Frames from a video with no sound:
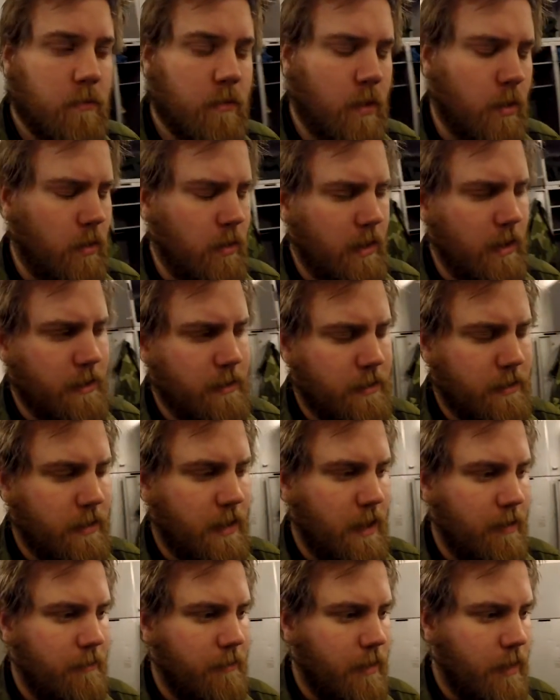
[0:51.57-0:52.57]
or not
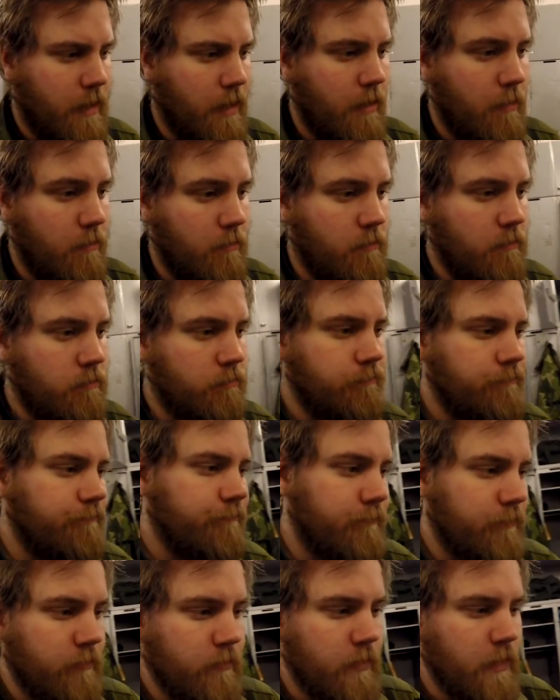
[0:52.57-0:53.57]
staff, um,
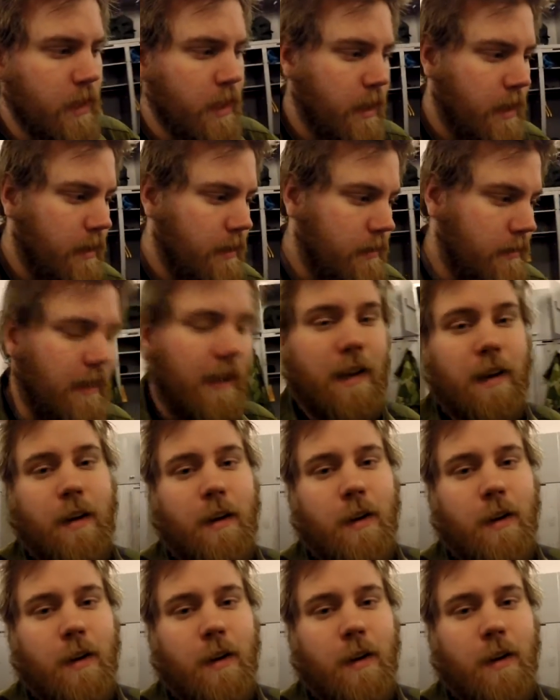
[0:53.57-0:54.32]
second